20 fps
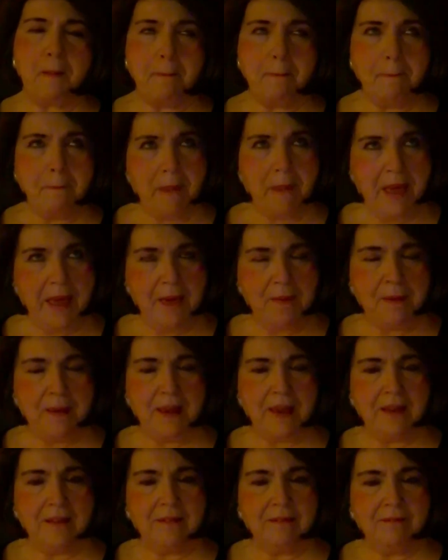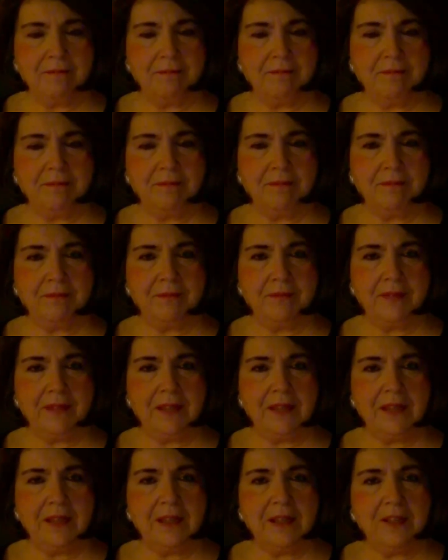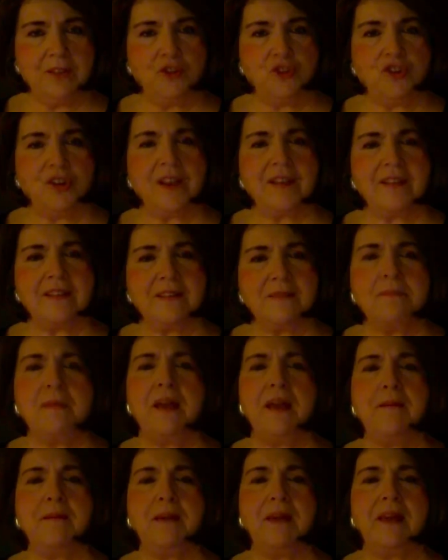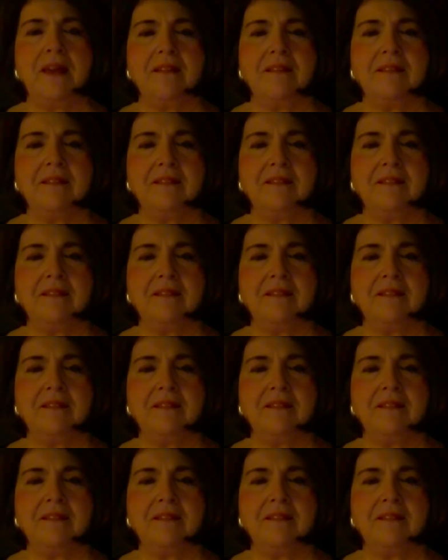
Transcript: maybe, just maybe,